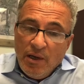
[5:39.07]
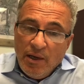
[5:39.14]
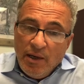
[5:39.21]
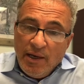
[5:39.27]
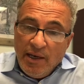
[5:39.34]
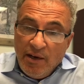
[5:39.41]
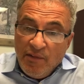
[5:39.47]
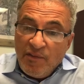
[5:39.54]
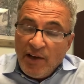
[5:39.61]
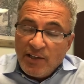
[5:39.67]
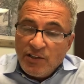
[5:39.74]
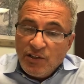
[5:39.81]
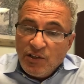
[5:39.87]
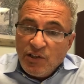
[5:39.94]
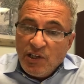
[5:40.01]
in
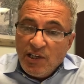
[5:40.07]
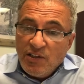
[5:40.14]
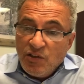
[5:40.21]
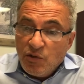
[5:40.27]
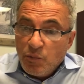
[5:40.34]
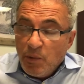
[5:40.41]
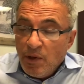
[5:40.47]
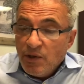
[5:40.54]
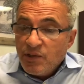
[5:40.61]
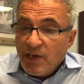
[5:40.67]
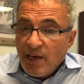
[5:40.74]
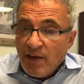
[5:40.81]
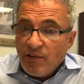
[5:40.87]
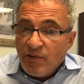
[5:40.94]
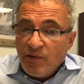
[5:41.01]
infectious disease as well as
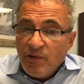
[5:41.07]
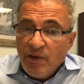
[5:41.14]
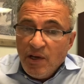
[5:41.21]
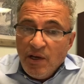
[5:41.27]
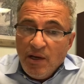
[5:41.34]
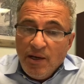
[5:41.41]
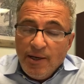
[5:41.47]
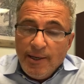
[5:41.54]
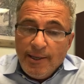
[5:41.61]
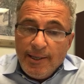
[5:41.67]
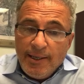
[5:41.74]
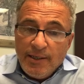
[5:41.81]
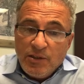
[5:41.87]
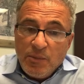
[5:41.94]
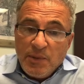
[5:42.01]
cancer
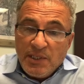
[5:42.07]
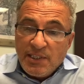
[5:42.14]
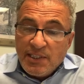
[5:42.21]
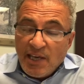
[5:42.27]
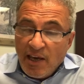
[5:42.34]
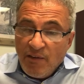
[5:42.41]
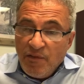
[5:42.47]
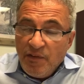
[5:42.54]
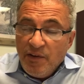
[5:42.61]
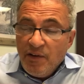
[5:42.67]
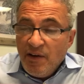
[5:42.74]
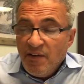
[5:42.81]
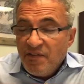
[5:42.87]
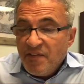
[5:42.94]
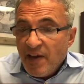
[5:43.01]
to be safe,
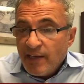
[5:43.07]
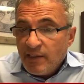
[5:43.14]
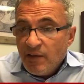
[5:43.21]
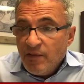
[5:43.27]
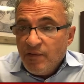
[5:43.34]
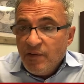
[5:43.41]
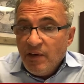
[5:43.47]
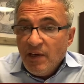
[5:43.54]
effective,